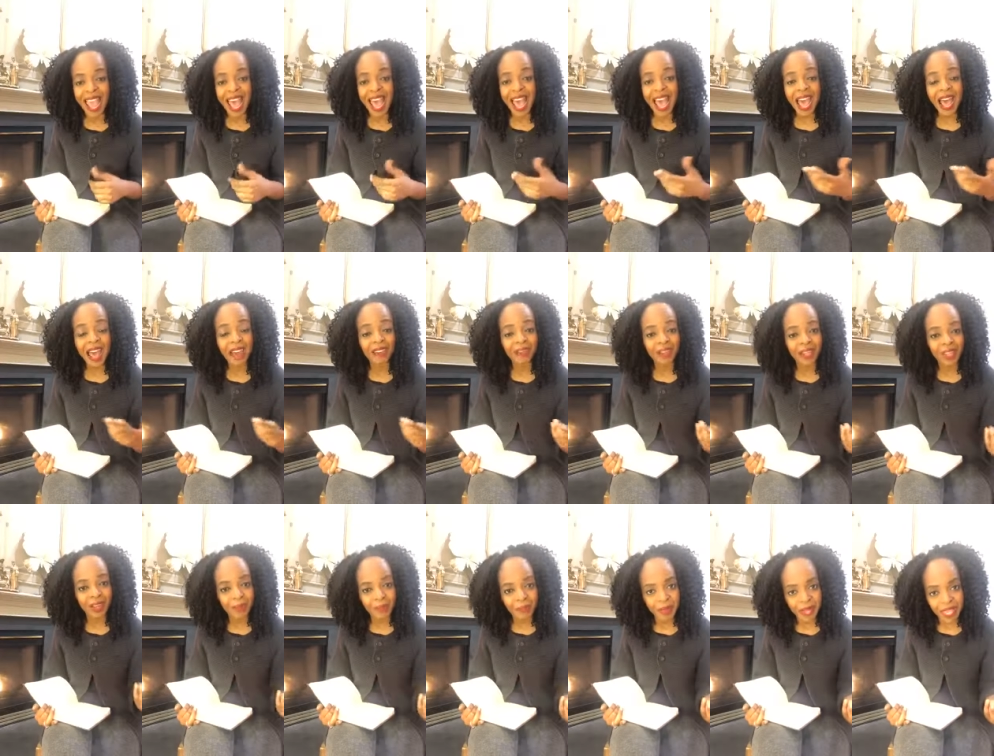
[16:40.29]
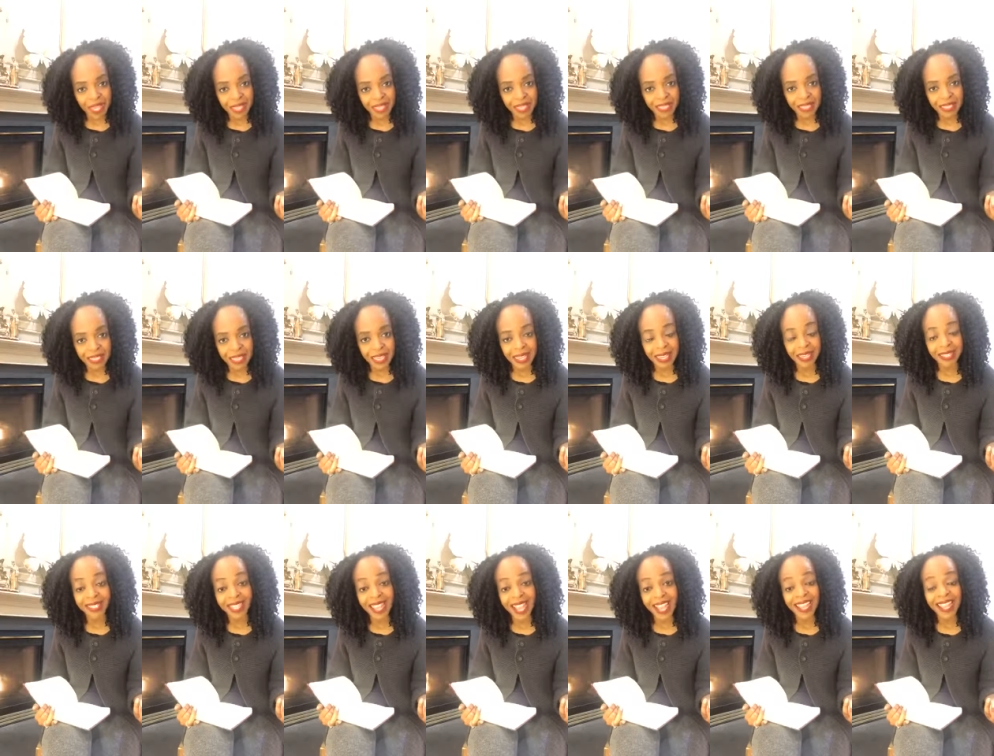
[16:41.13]
Have an
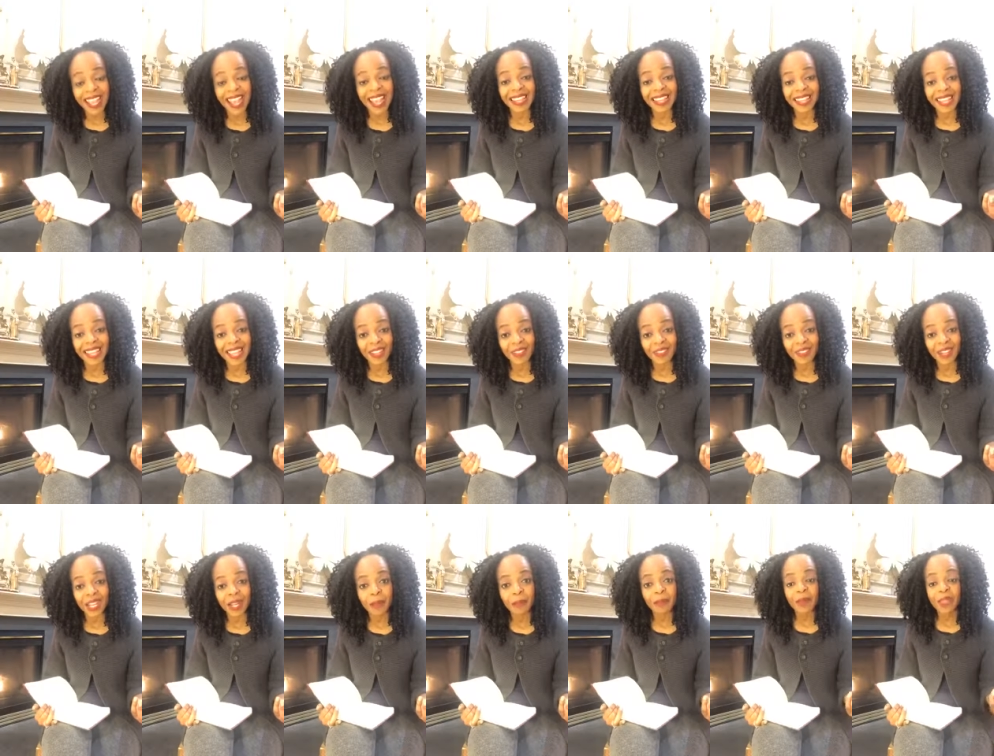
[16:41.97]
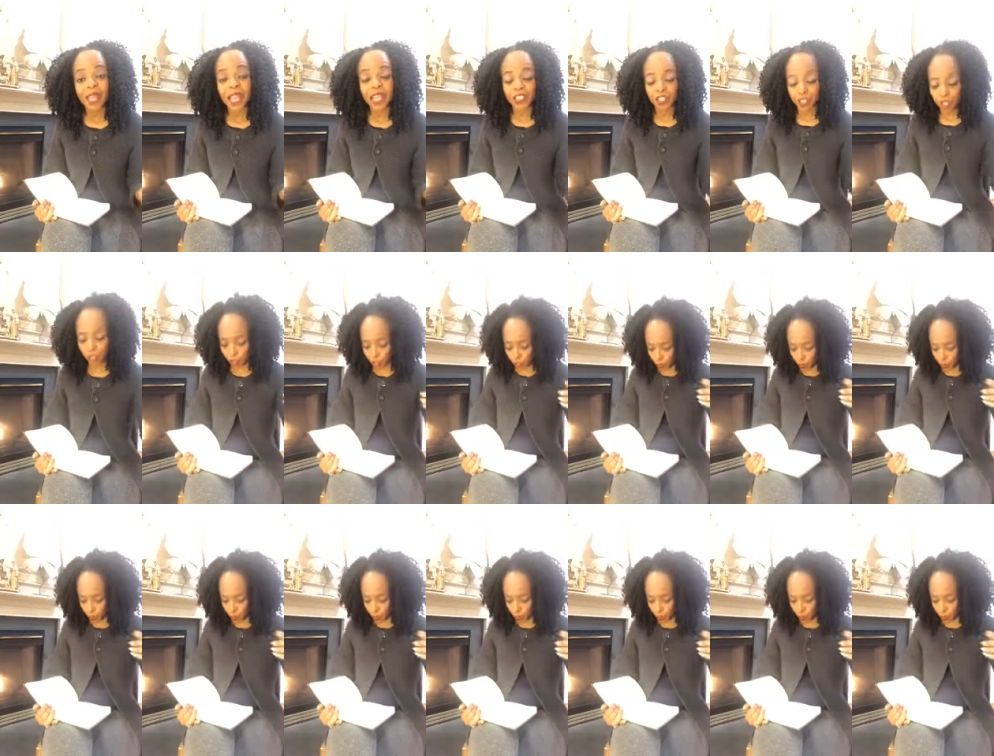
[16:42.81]
amazing day and evening until